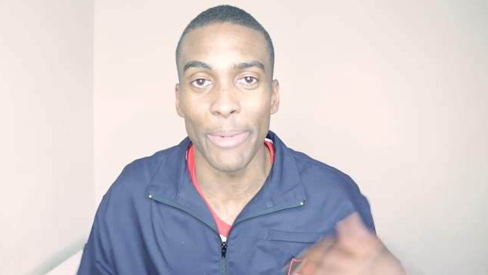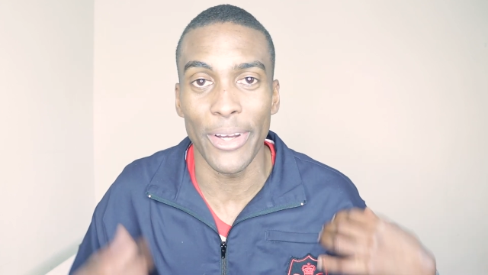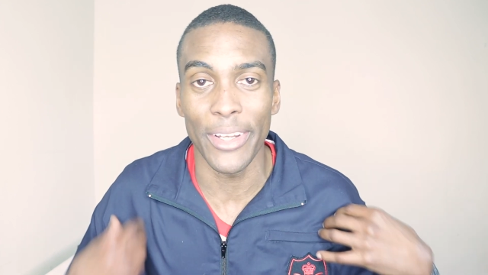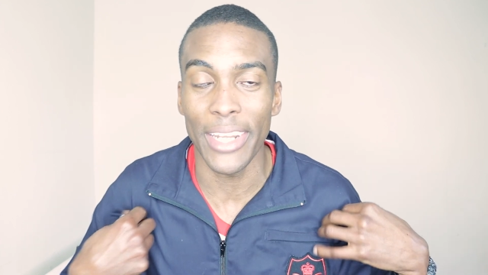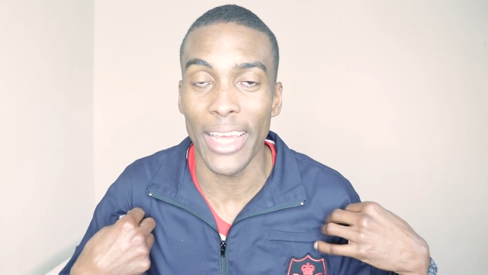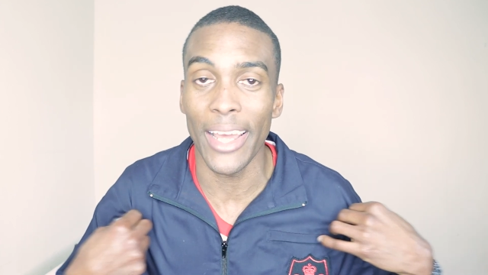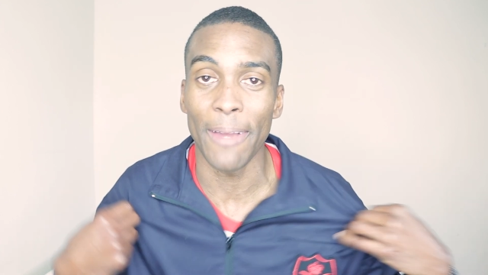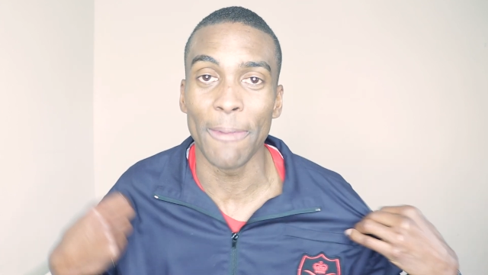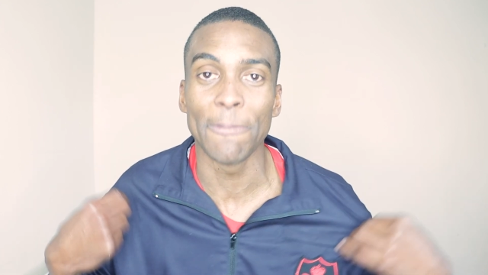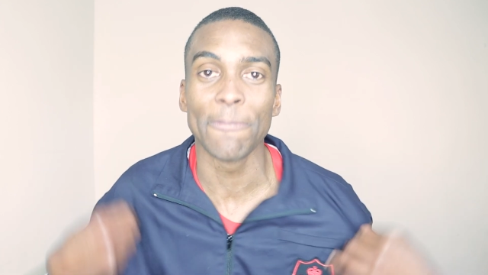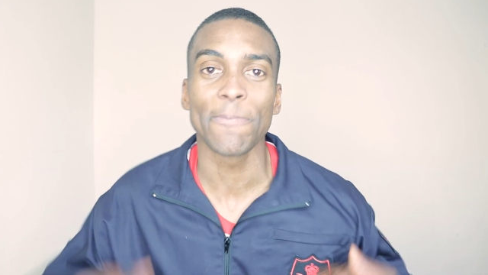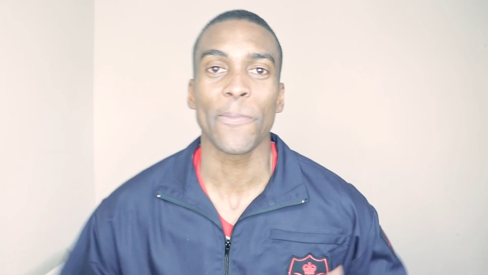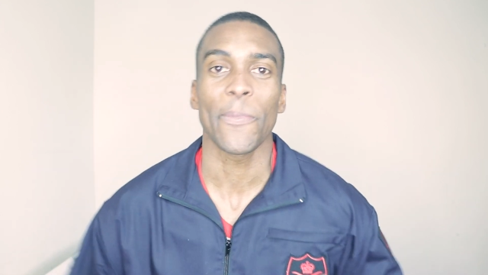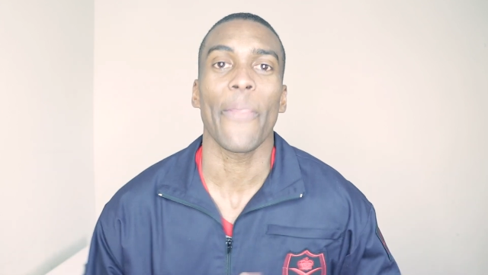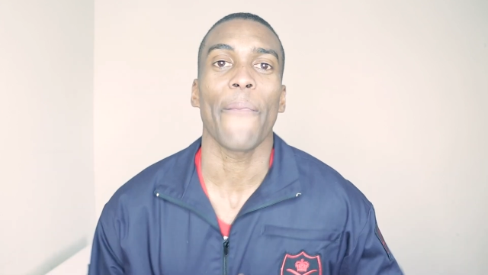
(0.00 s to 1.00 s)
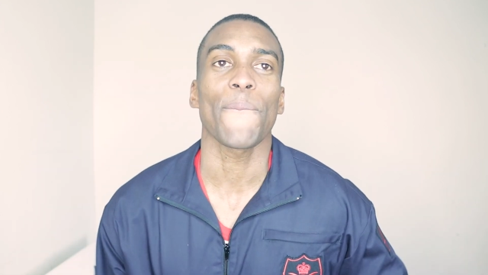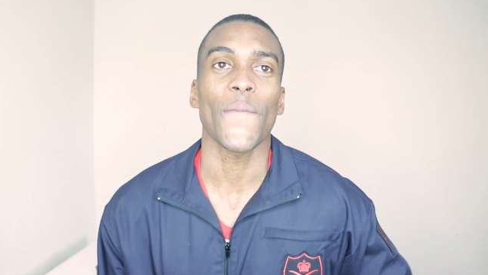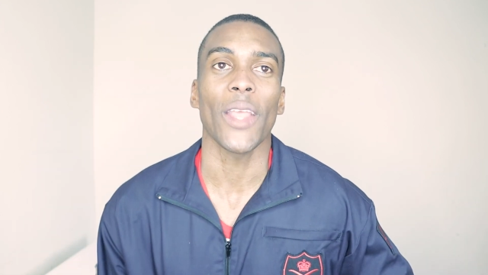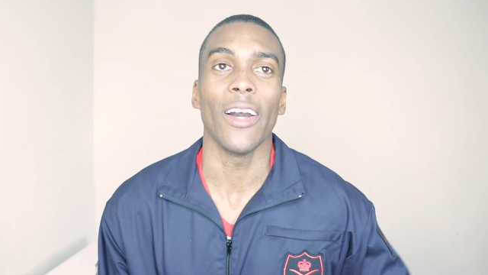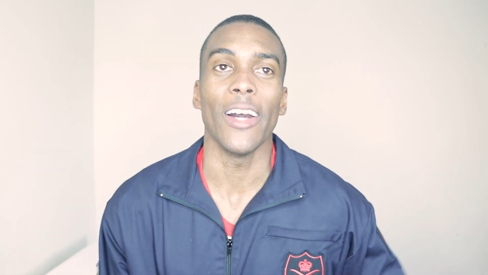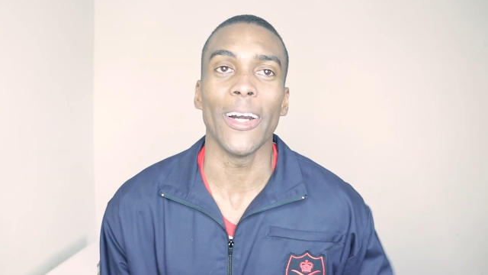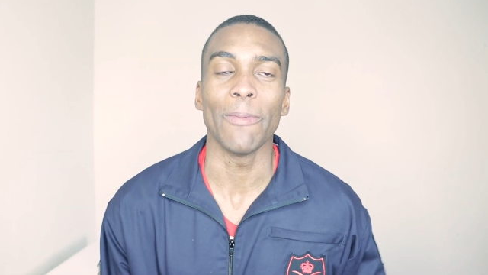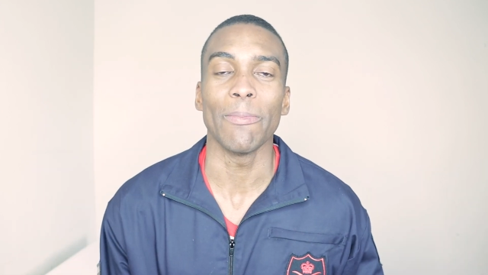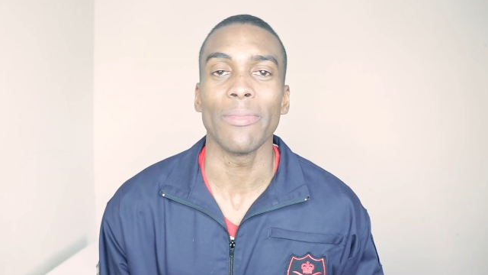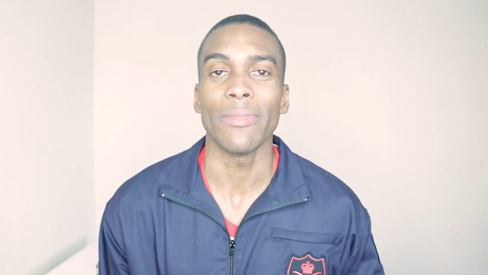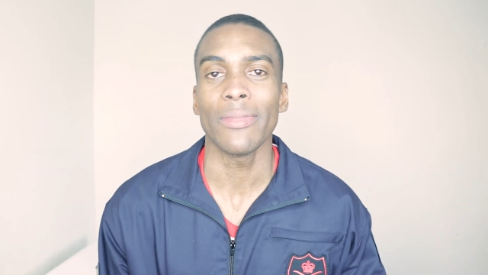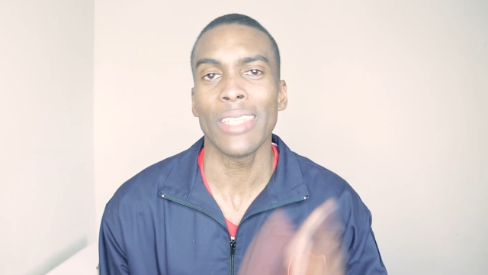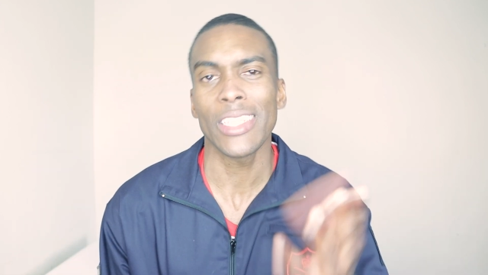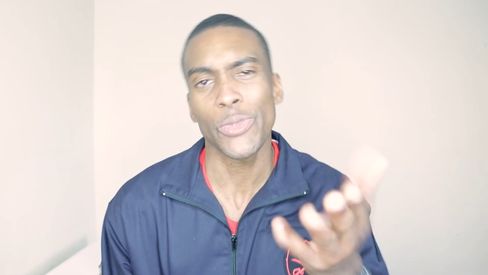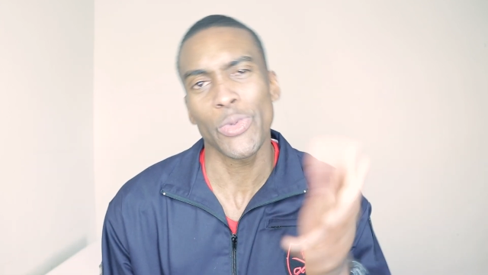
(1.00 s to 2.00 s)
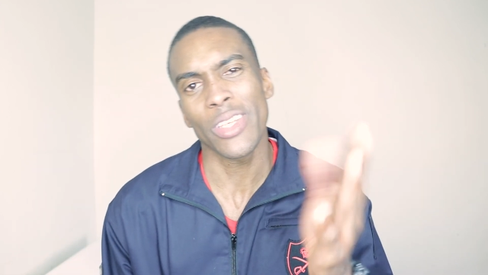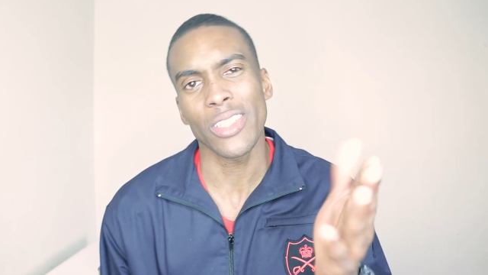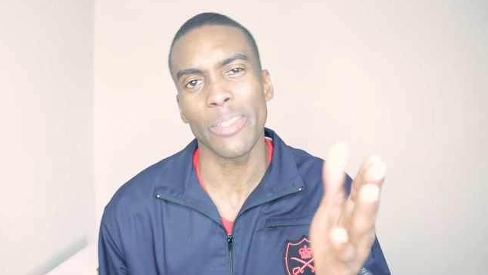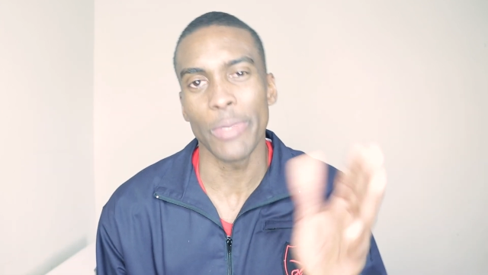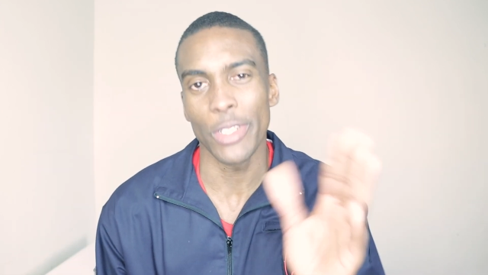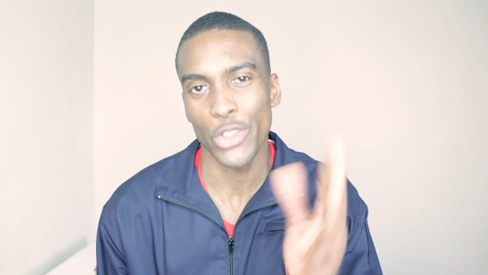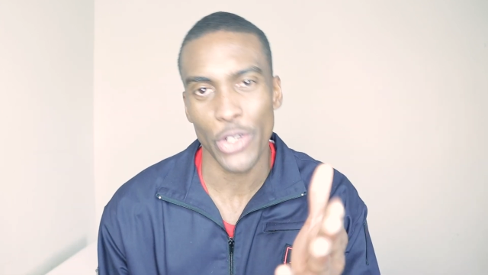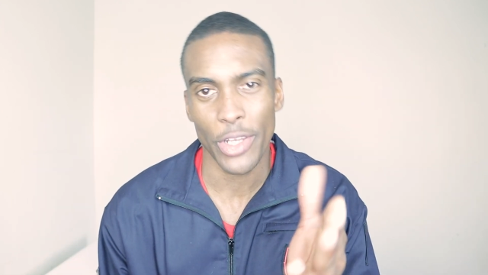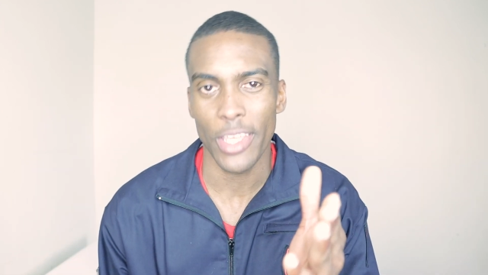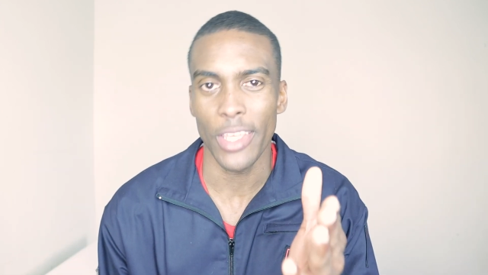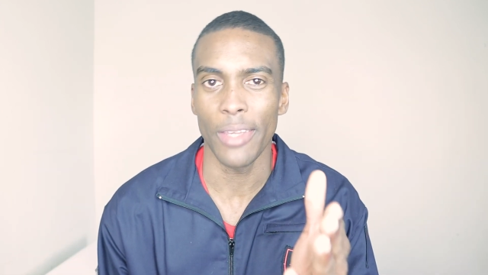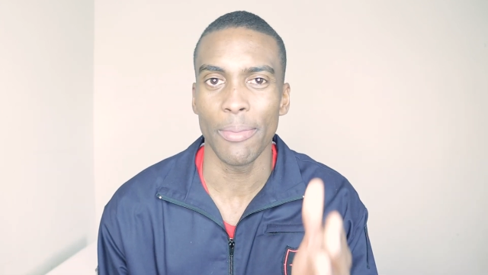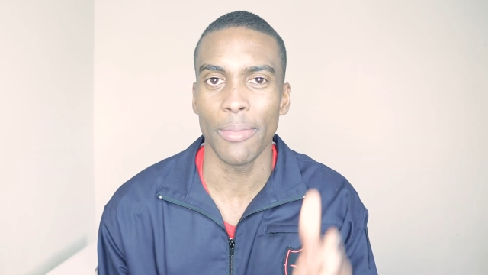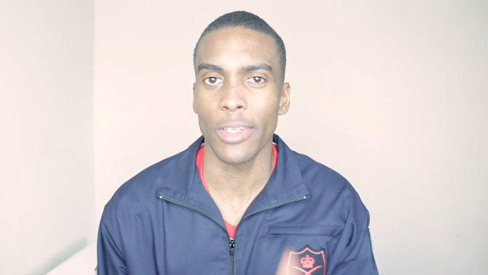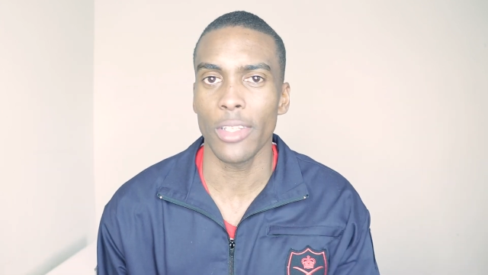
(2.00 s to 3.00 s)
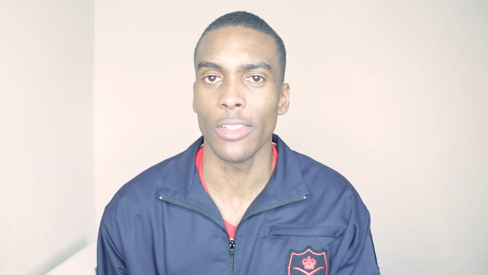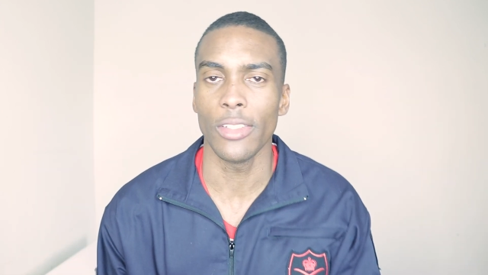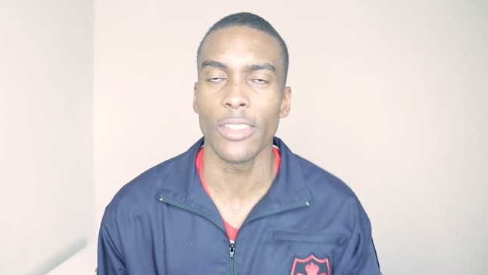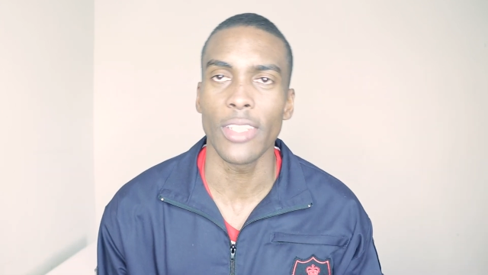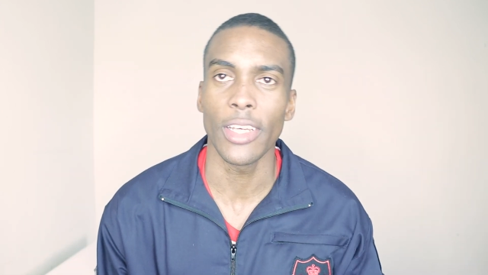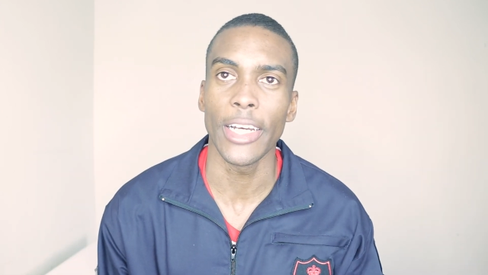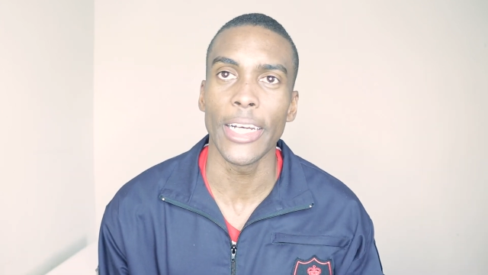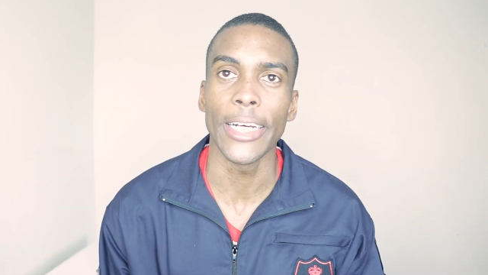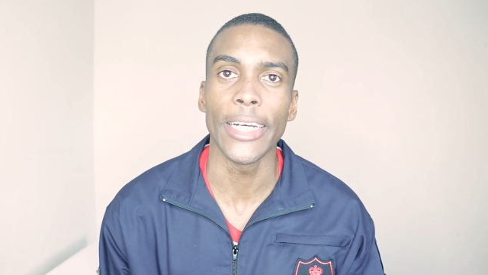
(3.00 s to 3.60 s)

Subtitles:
about that. This week is a bit tricky because